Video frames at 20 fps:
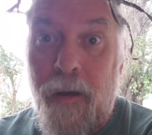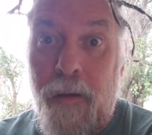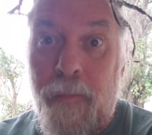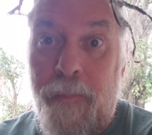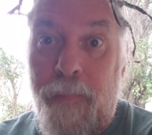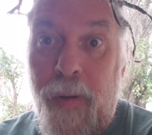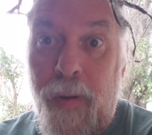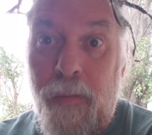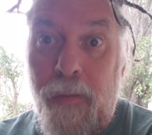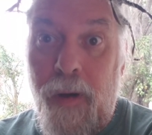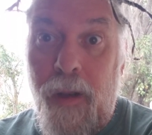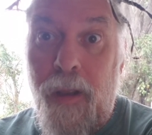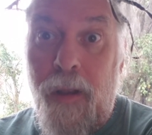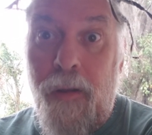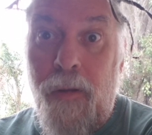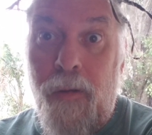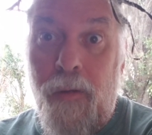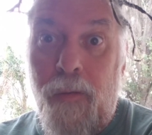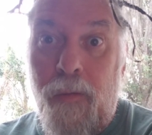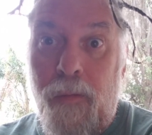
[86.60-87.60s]

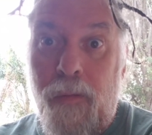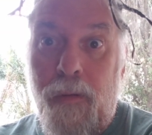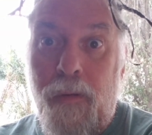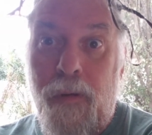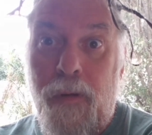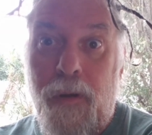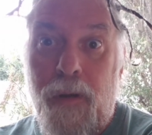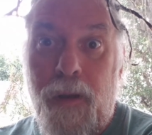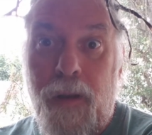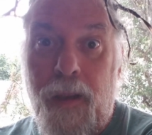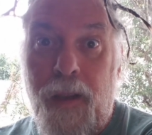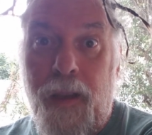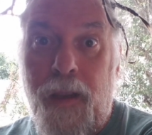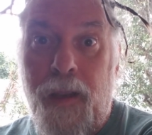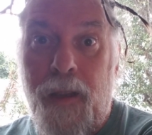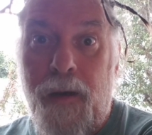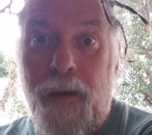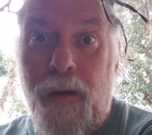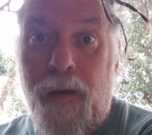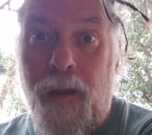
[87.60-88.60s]
polo
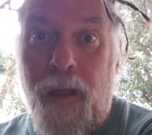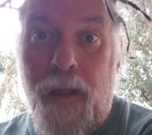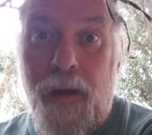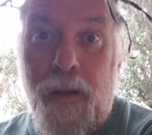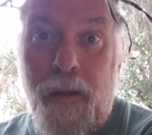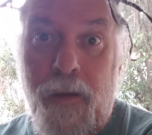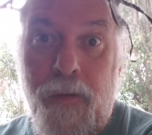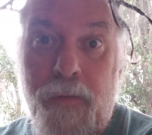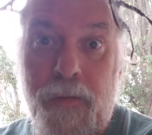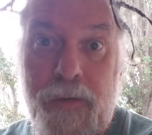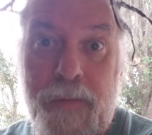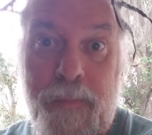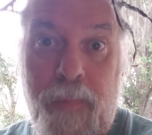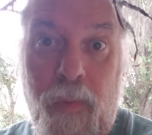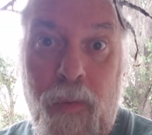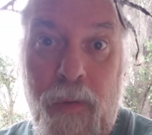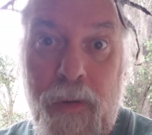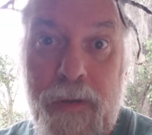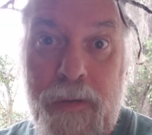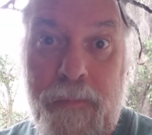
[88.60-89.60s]
and a lot of other
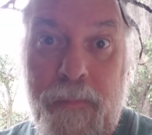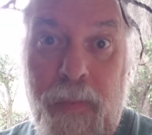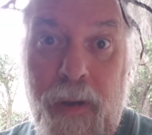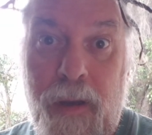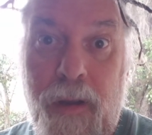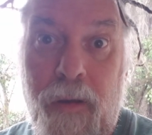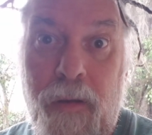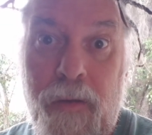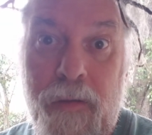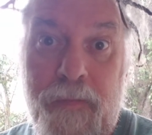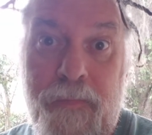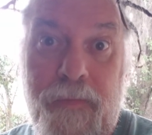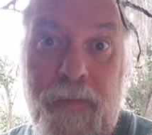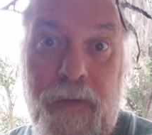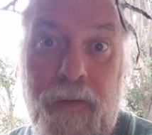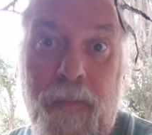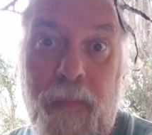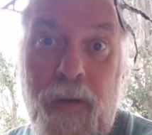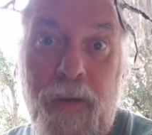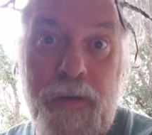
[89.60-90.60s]
sports because for
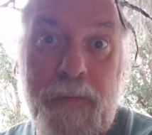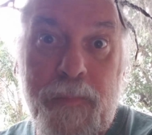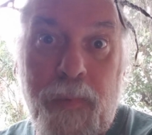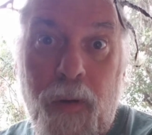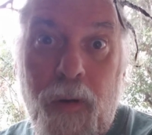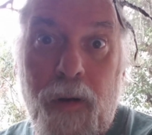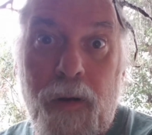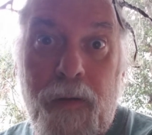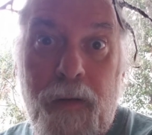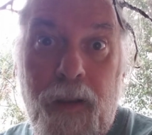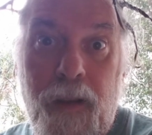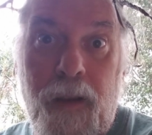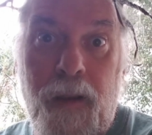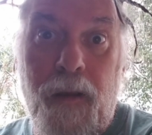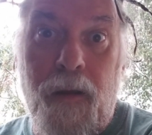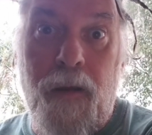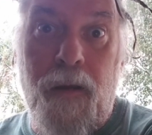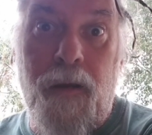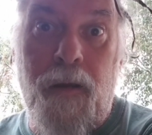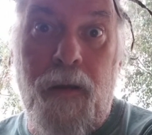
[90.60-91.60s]
the most part they,
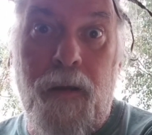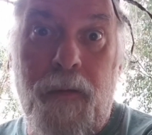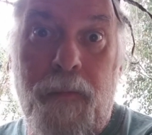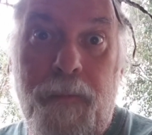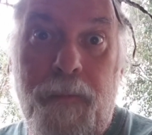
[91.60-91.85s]
you